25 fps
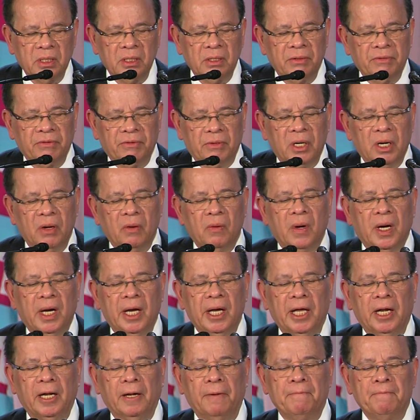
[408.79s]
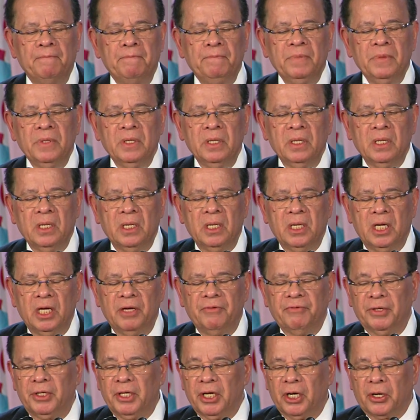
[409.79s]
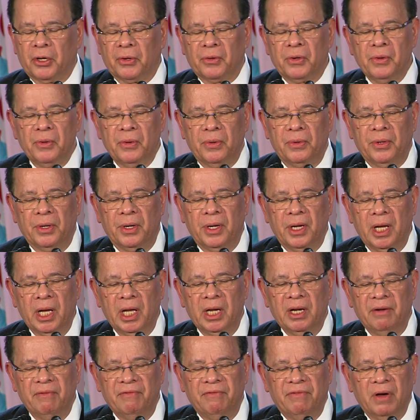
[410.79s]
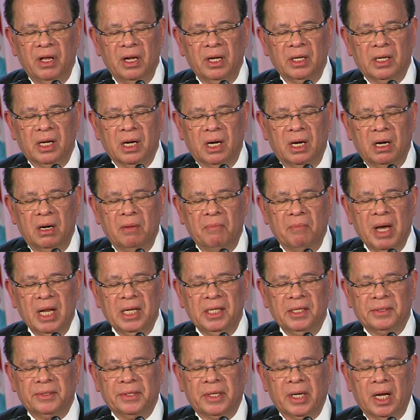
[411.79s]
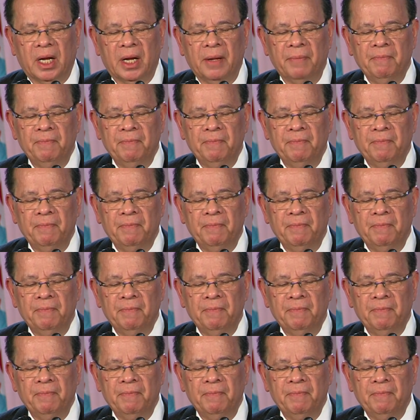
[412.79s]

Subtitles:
For a while, even the crude and vulgar mantra,